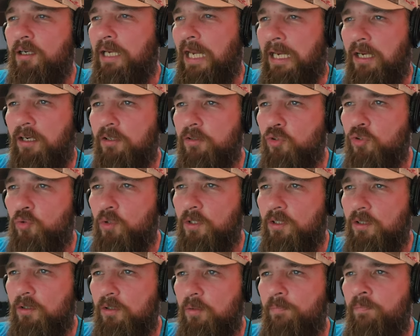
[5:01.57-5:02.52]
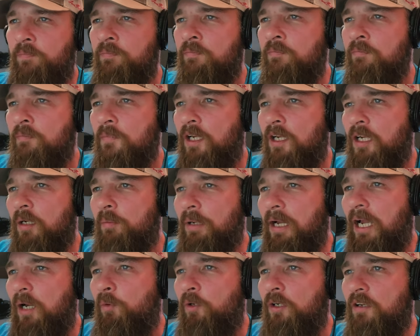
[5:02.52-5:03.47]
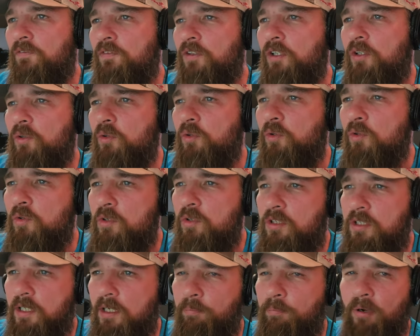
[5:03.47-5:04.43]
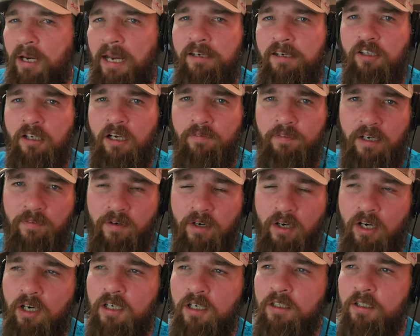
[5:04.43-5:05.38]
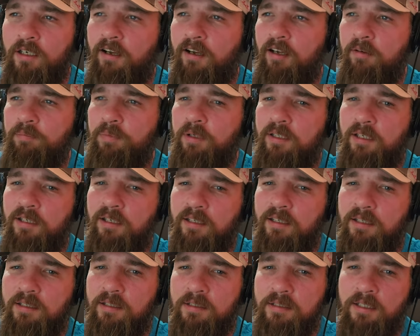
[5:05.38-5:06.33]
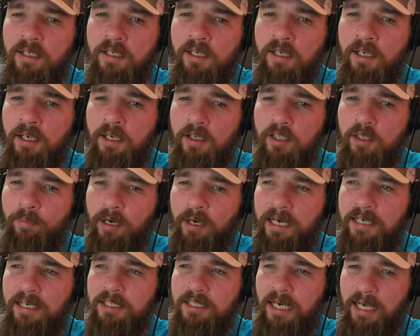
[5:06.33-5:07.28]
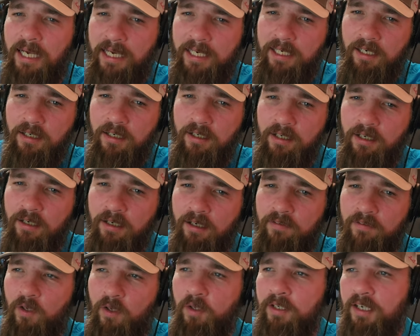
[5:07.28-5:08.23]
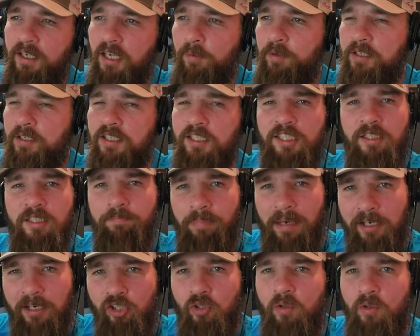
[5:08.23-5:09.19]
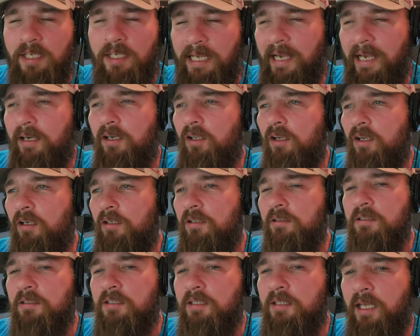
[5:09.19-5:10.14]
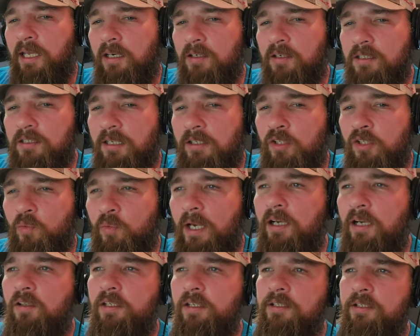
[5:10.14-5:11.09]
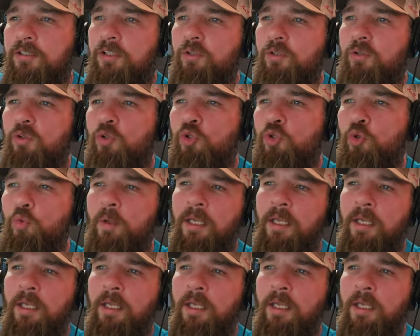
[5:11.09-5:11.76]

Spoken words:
air drill. I would have used a brand y'all have never heard of, because the brands that I hear of only come in special catalogs that are sent directly to